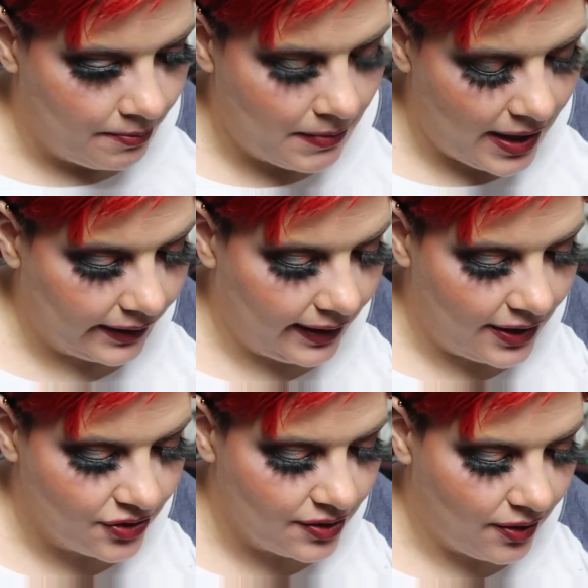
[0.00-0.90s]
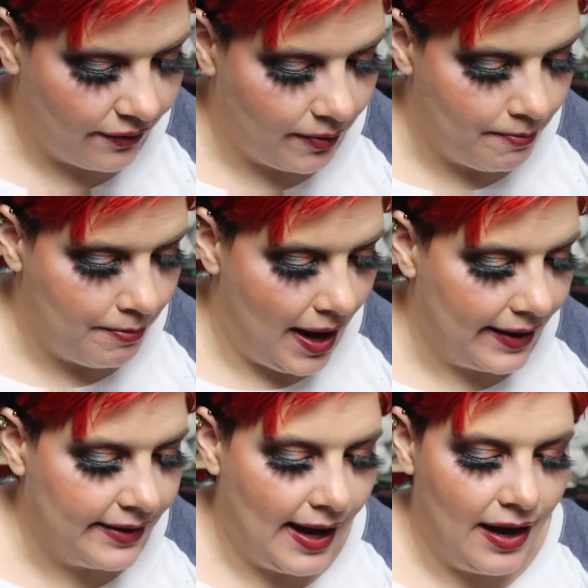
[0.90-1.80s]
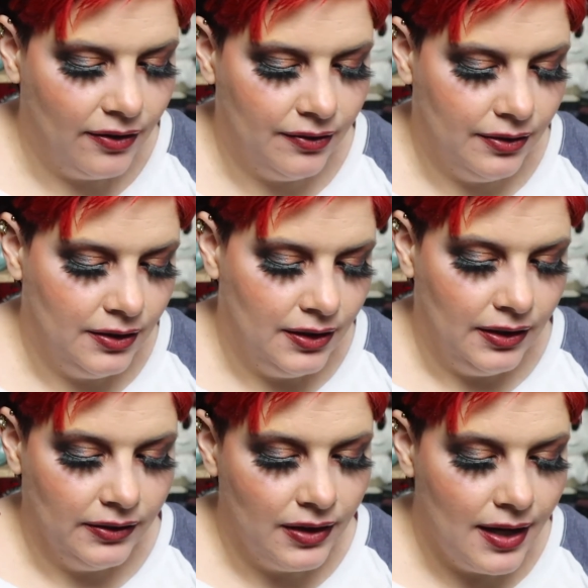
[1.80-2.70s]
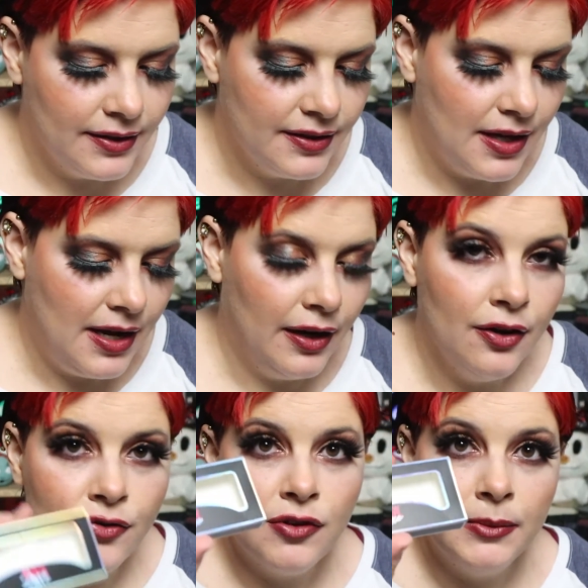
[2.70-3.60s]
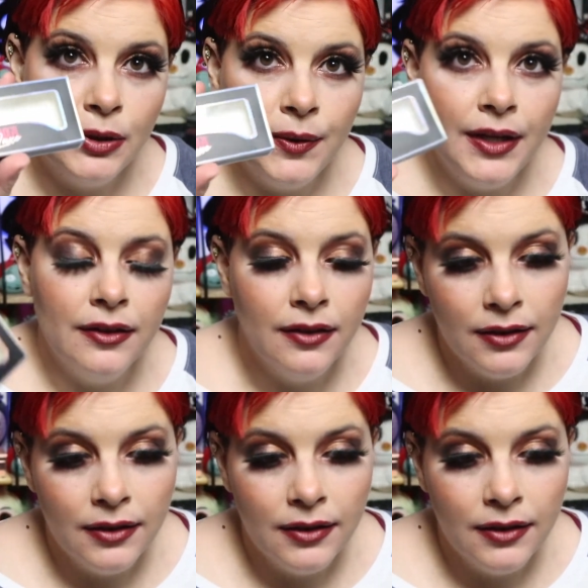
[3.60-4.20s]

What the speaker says: My lashes are from BadGalLuxe in Drama Queen.